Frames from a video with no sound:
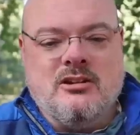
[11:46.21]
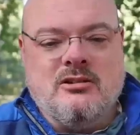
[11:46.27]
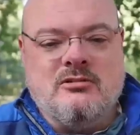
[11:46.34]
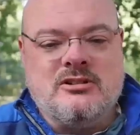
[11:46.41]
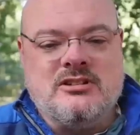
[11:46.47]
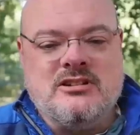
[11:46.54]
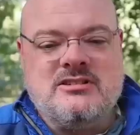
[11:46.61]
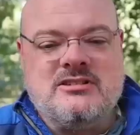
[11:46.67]

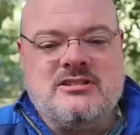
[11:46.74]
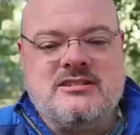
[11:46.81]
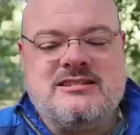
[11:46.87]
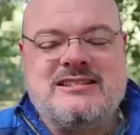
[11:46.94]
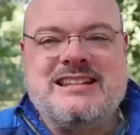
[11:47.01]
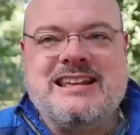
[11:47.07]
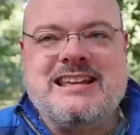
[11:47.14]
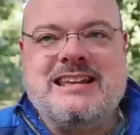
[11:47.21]
which is to
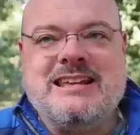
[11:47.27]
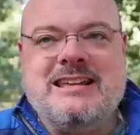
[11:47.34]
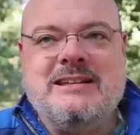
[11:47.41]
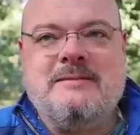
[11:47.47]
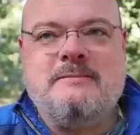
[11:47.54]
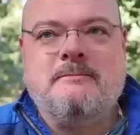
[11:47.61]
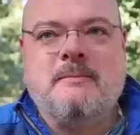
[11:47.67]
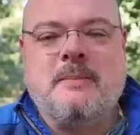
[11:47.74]
say
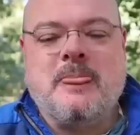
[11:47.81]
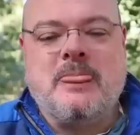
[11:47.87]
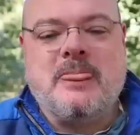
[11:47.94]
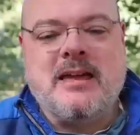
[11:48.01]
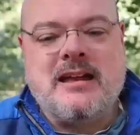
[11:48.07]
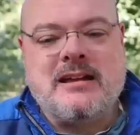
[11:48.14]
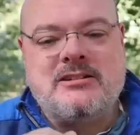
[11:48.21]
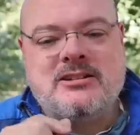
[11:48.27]

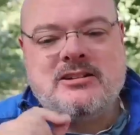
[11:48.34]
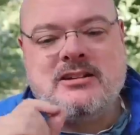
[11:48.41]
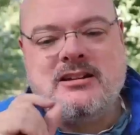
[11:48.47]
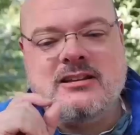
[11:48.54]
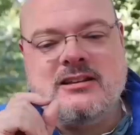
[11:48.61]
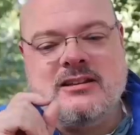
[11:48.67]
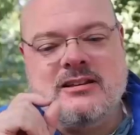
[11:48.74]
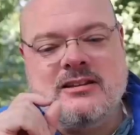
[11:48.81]
that
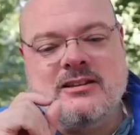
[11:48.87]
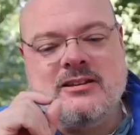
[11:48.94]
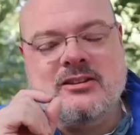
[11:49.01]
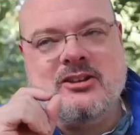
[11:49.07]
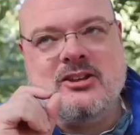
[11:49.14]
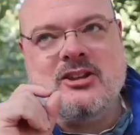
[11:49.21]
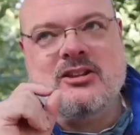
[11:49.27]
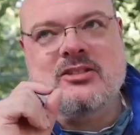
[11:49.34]

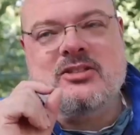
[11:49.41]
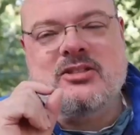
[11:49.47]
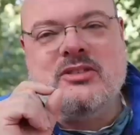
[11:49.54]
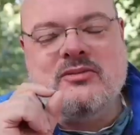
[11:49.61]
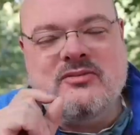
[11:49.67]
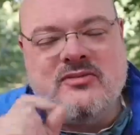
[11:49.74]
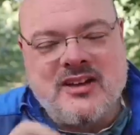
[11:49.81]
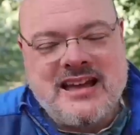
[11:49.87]
the
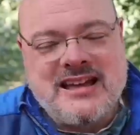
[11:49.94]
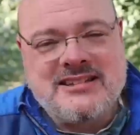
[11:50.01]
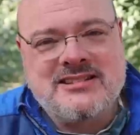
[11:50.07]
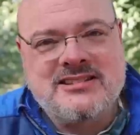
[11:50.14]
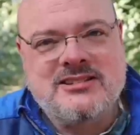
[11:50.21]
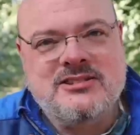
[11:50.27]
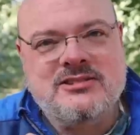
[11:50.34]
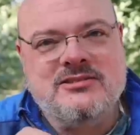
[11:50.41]

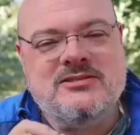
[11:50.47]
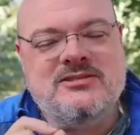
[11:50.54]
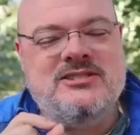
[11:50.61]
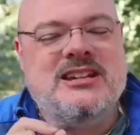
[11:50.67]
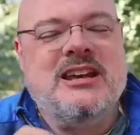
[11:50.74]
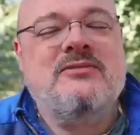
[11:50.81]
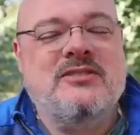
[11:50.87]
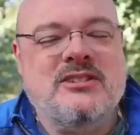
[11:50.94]
vast
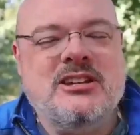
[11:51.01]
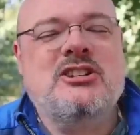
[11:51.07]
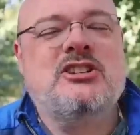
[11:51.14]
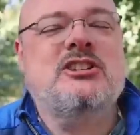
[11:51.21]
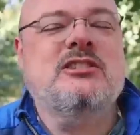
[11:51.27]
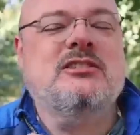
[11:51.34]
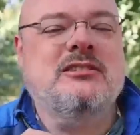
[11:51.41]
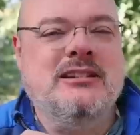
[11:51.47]

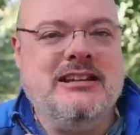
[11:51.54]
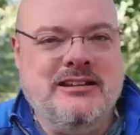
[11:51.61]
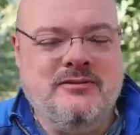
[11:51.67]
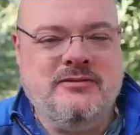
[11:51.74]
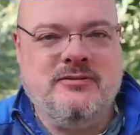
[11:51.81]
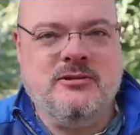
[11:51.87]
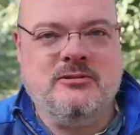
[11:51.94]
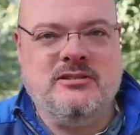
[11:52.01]
definitional
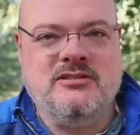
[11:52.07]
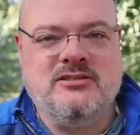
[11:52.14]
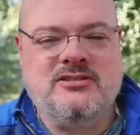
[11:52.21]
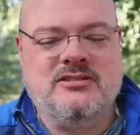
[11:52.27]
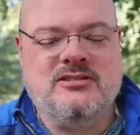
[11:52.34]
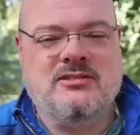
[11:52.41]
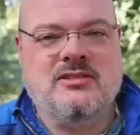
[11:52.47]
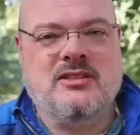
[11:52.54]

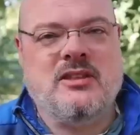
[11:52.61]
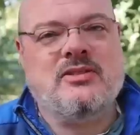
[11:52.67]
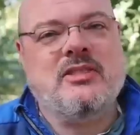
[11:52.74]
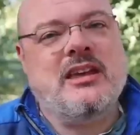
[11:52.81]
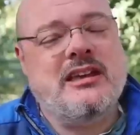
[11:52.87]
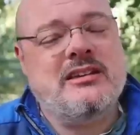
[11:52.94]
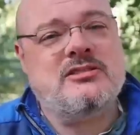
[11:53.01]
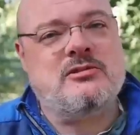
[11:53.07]
influence that the
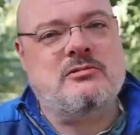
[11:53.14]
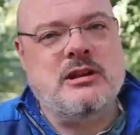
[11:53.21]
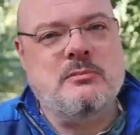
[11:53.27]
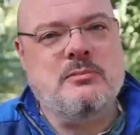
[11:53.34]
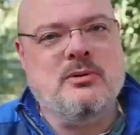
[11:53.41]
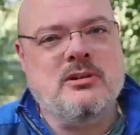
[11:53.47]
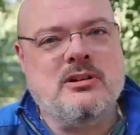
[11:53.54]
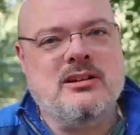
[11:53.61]
SRE
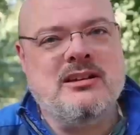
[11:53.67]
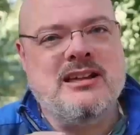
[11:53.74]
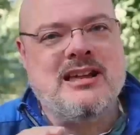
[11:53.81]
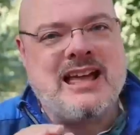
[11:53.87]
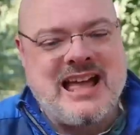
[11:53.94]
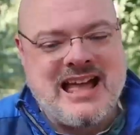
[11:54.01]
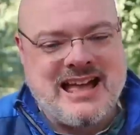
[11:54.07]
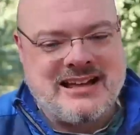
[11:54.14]
book
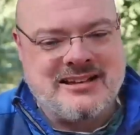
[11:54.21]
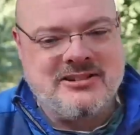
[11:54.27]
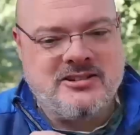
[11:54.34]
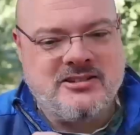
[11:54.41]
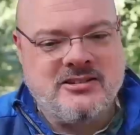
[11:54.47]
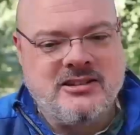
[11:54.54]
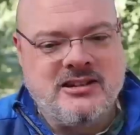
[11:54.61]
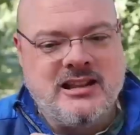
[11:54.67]
had
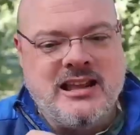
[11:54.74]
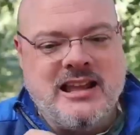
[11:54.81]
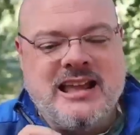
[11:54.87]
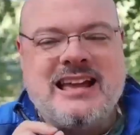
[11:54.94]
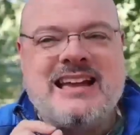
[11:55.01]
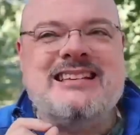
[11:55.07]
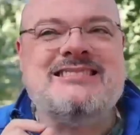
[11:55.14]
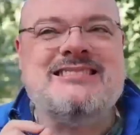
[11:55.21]

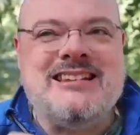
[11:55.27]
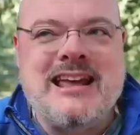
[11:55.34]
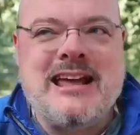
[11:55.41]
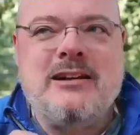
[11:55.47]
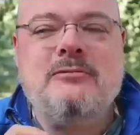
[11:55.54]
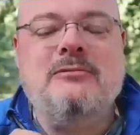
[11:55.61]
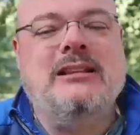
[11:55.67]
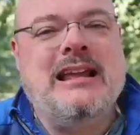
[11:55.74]
has
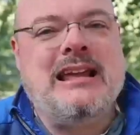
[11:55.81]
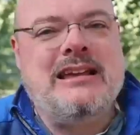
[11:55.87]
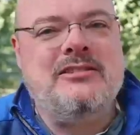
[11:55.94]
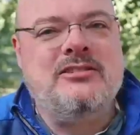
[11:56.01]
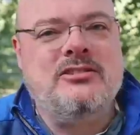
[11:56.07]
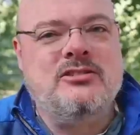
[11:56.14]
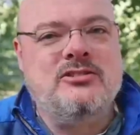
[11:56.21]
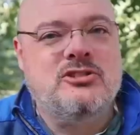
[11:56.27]
now
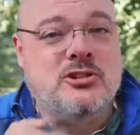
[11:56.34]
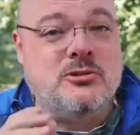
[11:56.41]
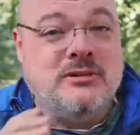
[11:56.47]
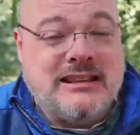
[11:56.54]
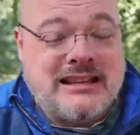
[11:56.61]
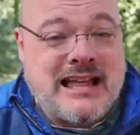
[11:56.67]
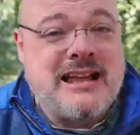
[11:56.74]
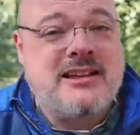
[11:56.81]
led to a
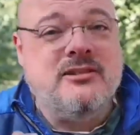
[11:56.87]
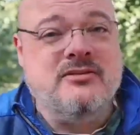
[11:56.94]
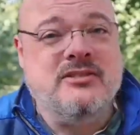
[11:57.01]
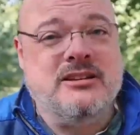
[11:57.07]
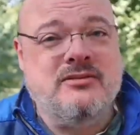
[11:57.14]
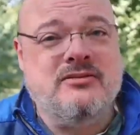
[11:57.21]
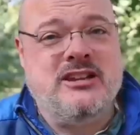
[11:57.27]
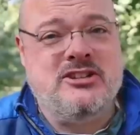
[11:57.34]
lack of
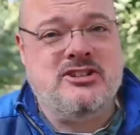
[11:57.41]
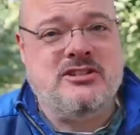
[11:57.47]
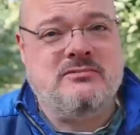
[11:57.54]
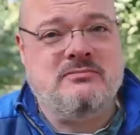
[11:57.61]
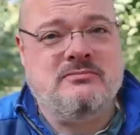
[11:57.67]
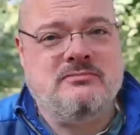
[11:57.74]
innovation.